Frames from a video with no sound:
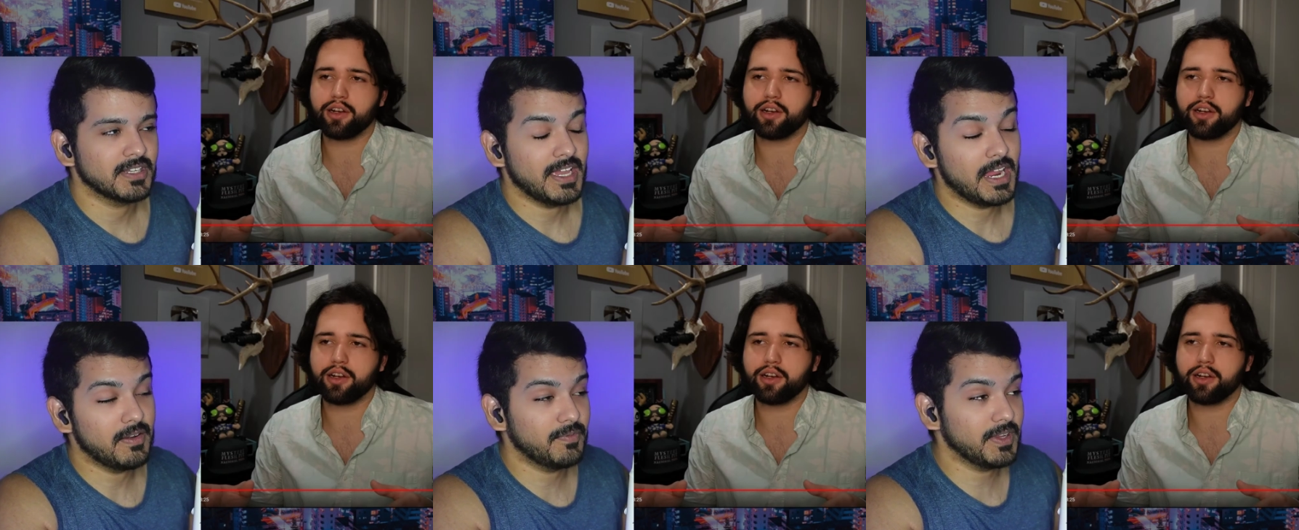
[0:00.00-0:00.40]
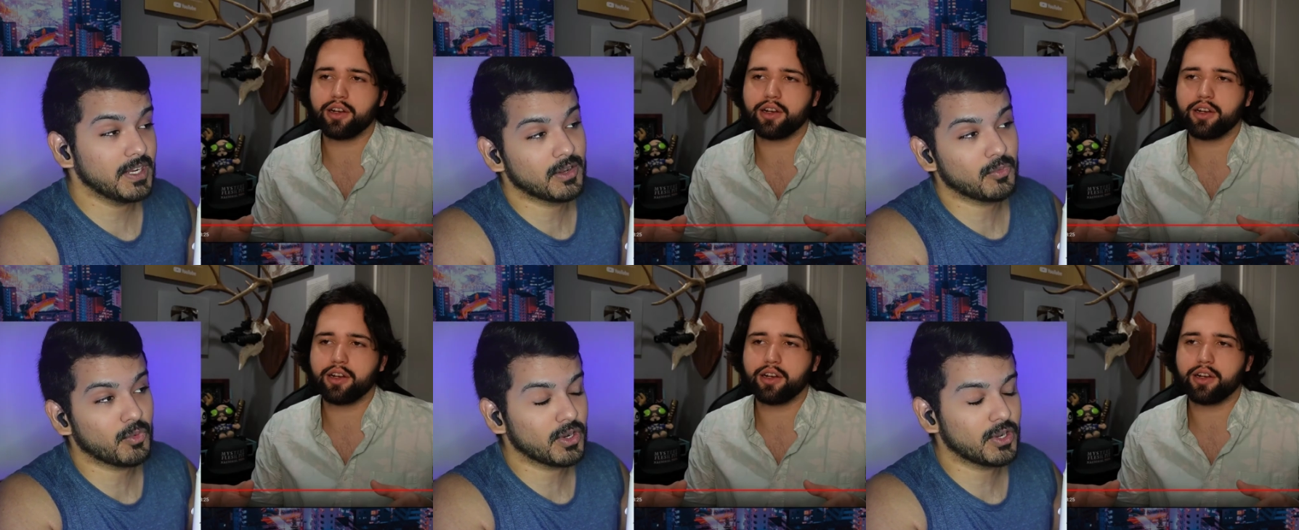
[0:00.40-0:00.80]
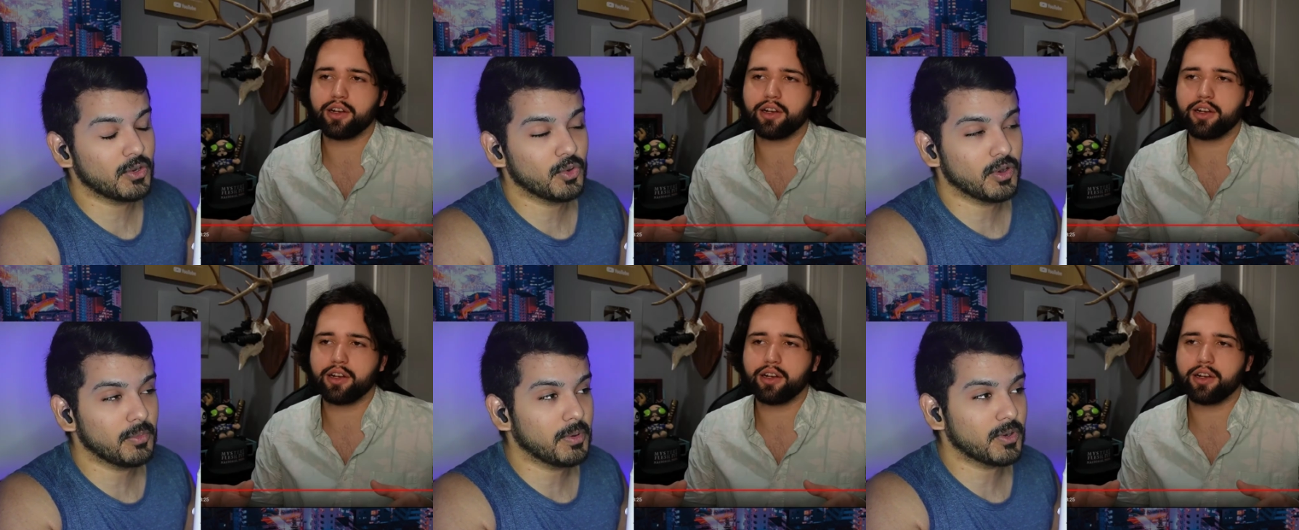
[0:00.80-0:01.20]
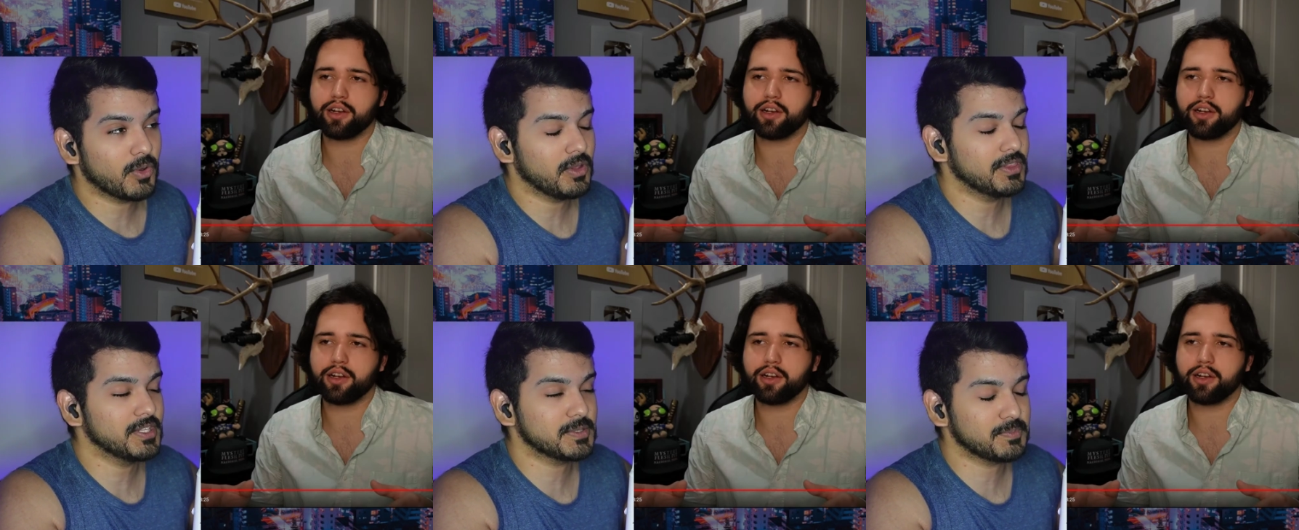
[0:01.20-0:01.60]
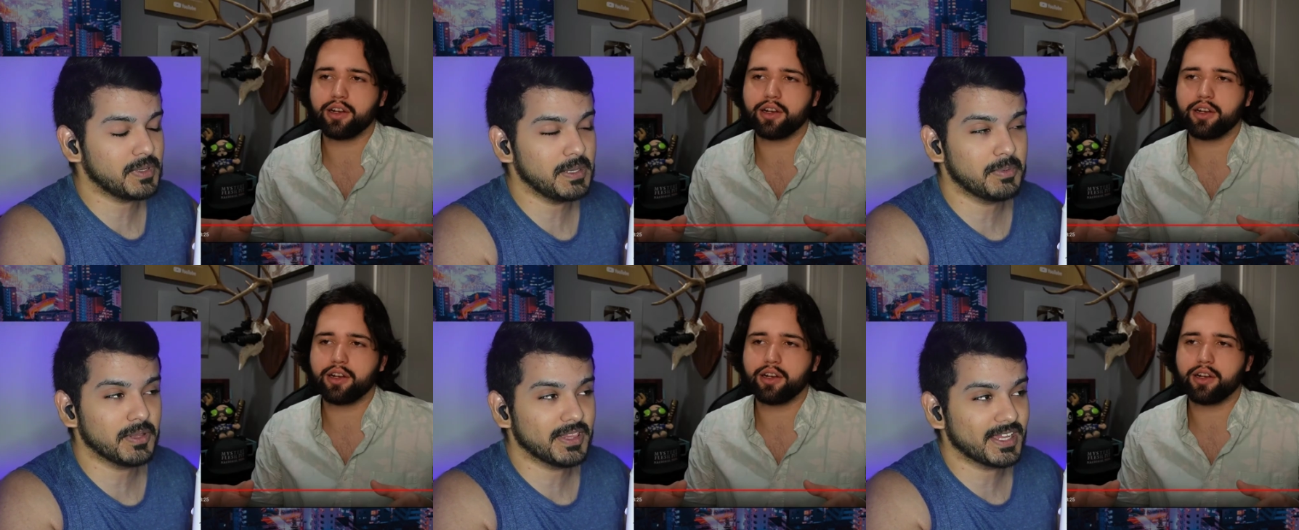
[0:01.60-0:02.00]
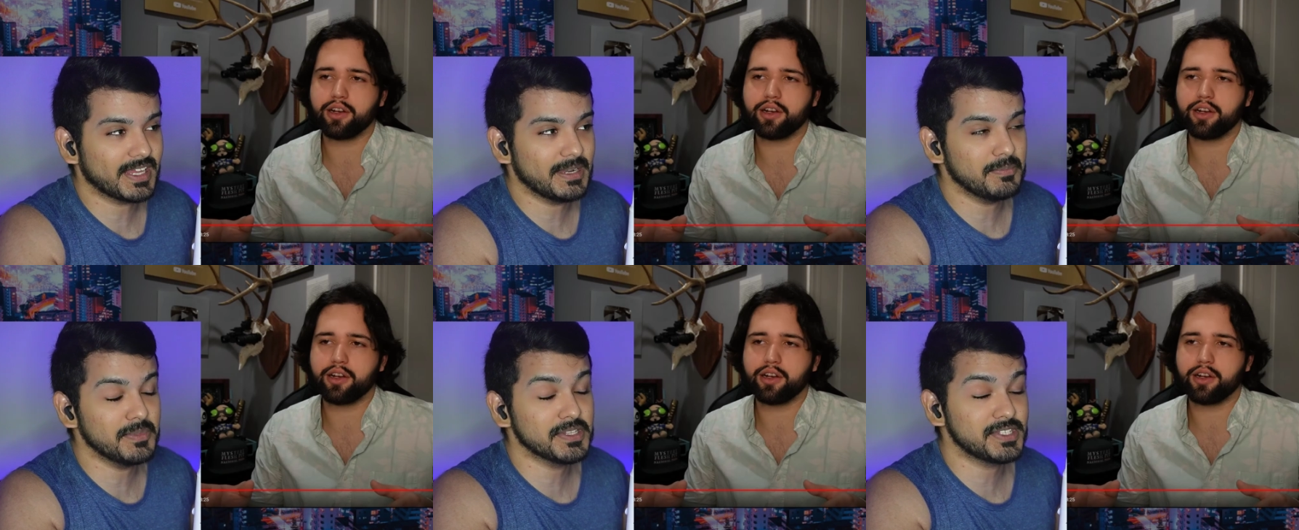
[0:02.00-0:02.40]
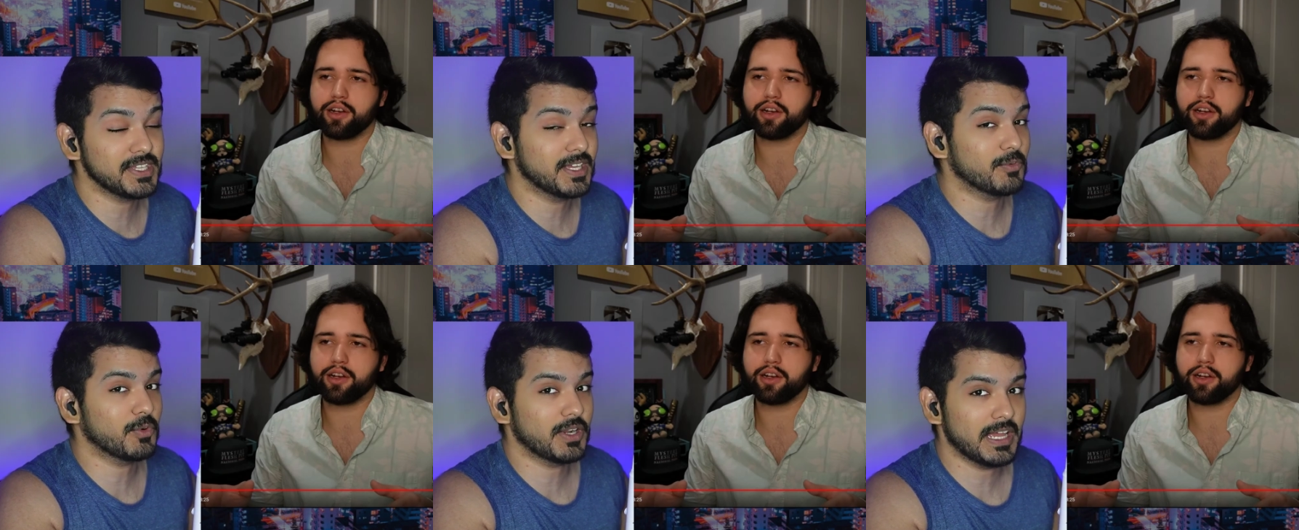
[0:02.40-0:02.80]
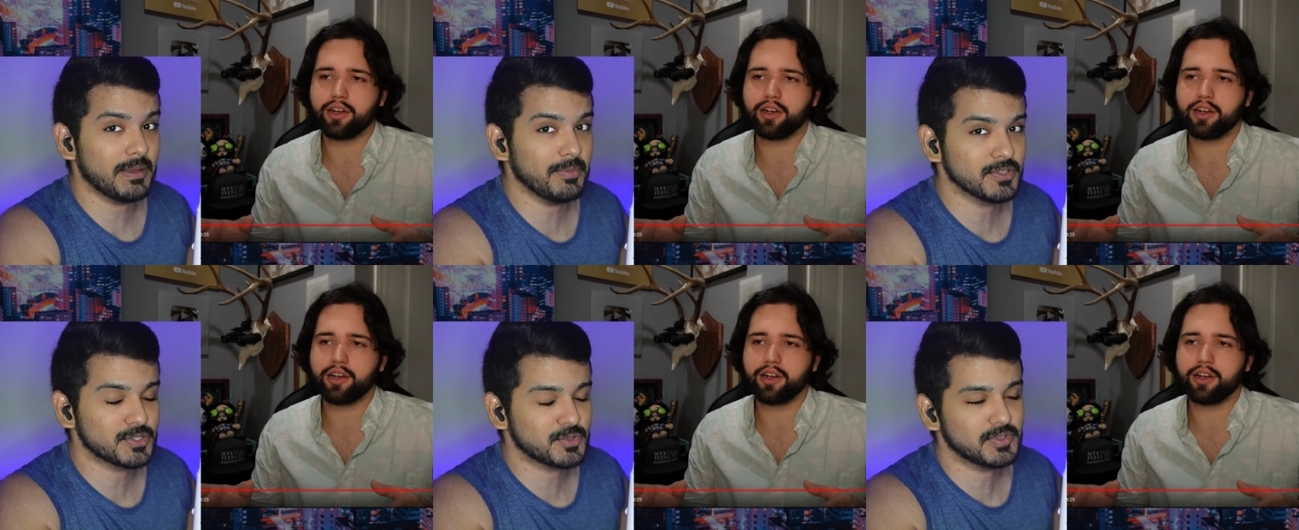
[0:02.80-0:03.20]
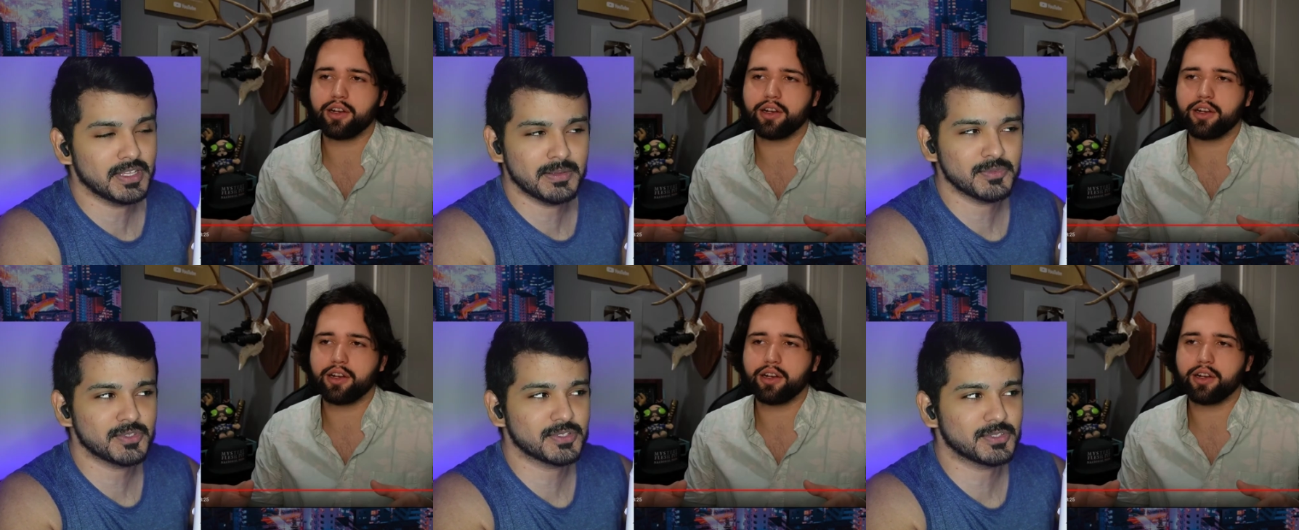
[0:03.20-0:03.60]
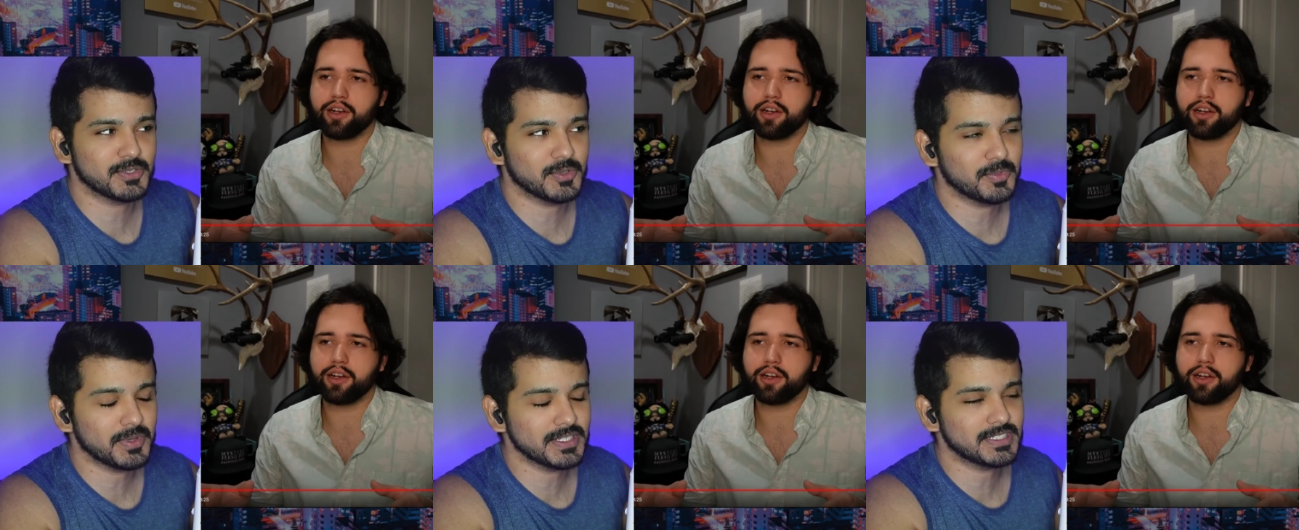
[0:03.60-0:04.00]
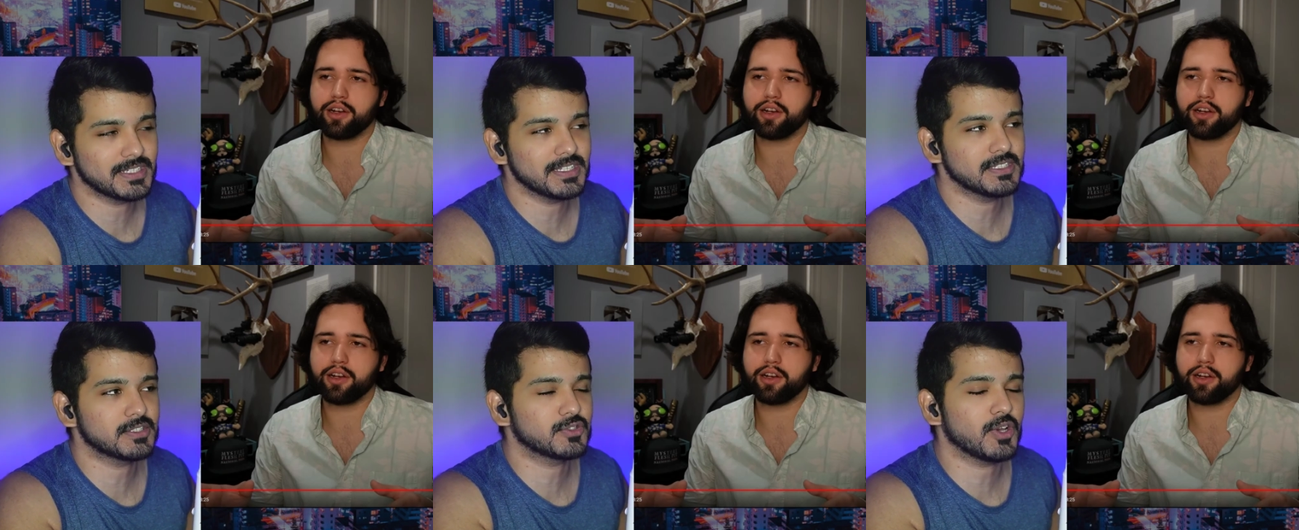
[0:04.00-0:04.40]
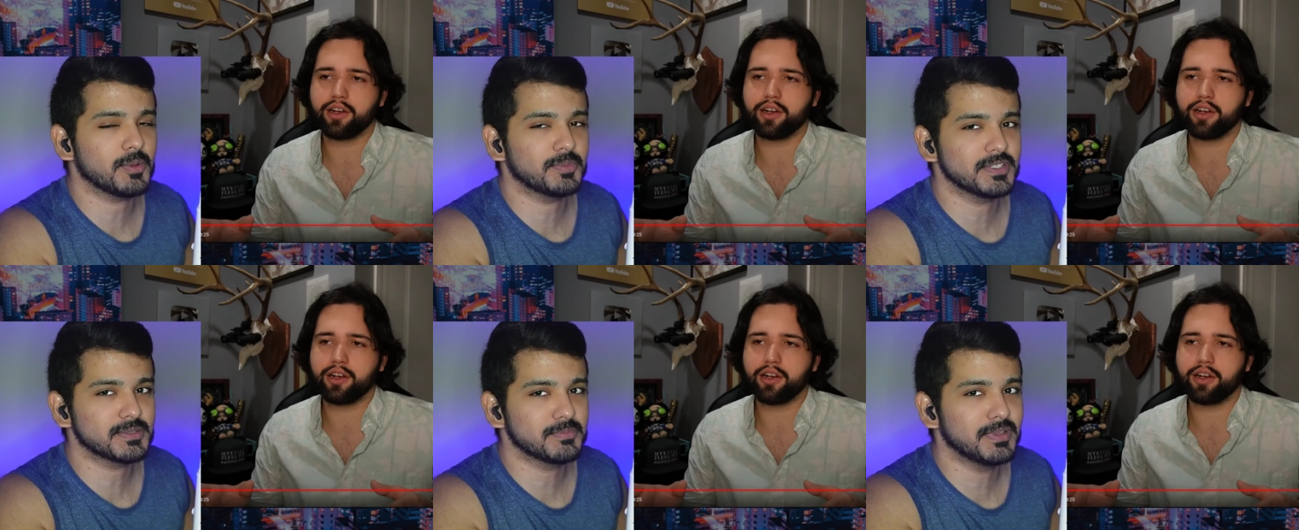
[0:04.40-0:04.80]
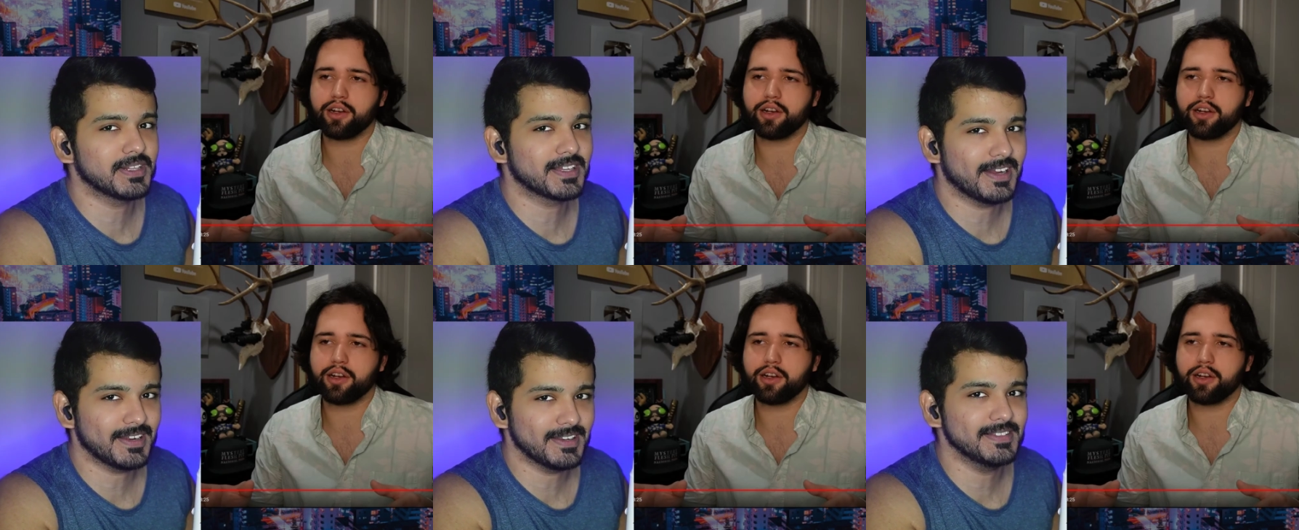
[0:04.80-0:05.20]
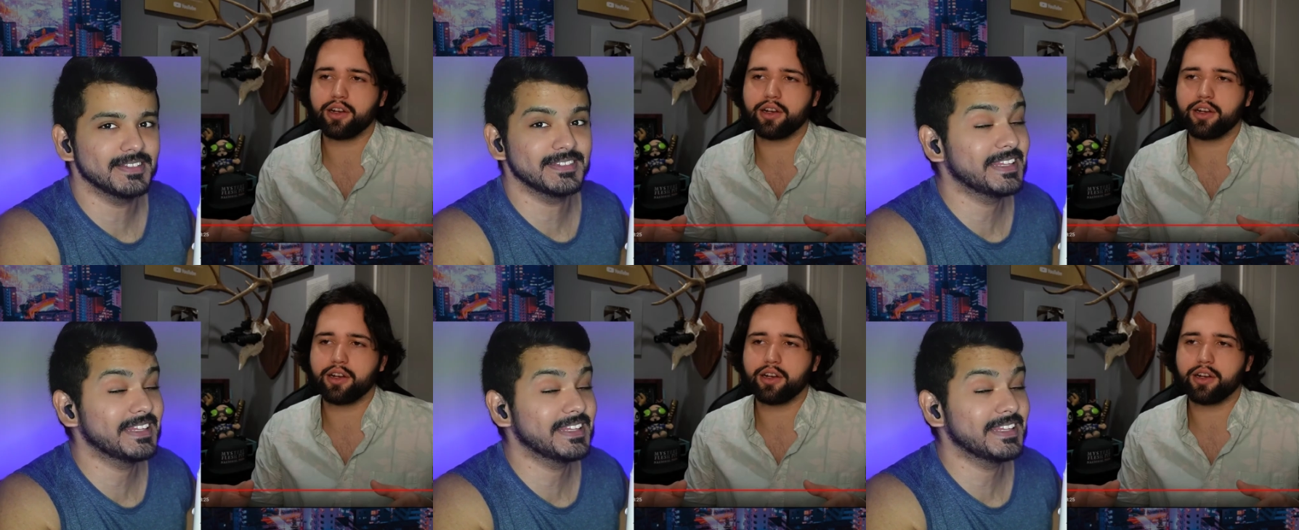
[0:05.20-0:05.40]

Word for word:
Speaker 1: and we don't want to know about all these people that get missing and what happens to them, so basically stop this milk carton thing.